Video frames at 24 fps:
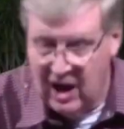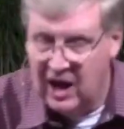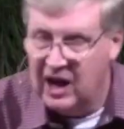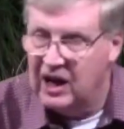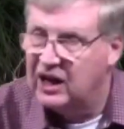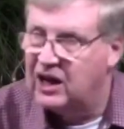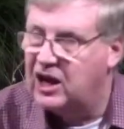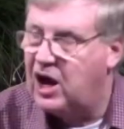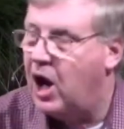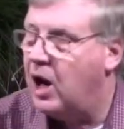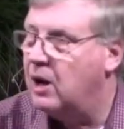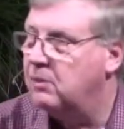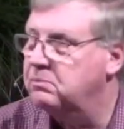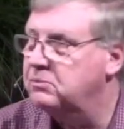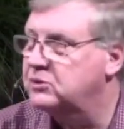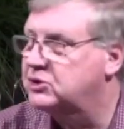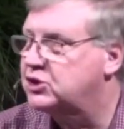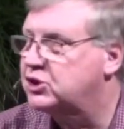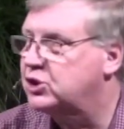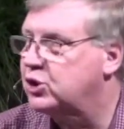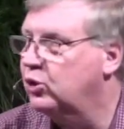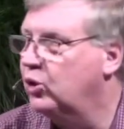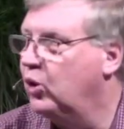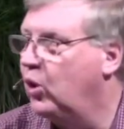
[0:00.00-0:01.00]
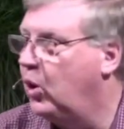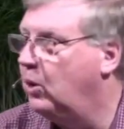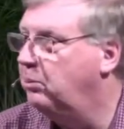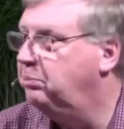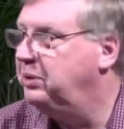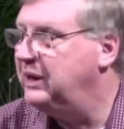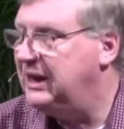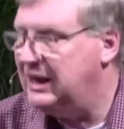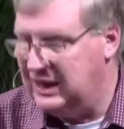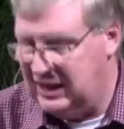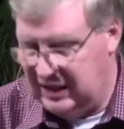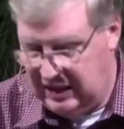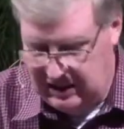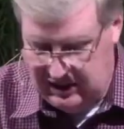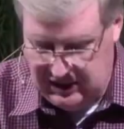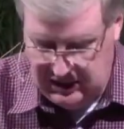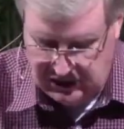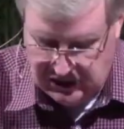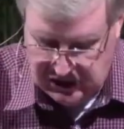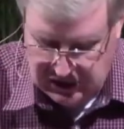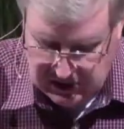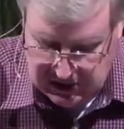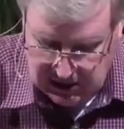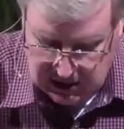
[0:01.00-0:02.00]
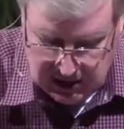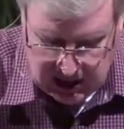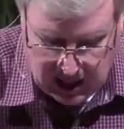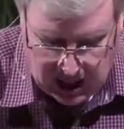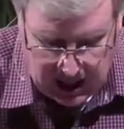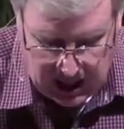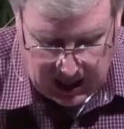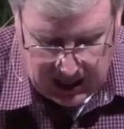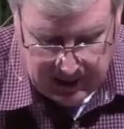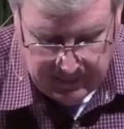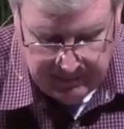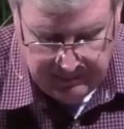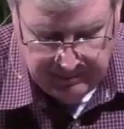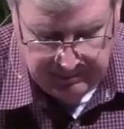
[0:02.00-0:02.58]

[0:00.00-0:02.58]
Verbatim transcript: comes through obedience to God?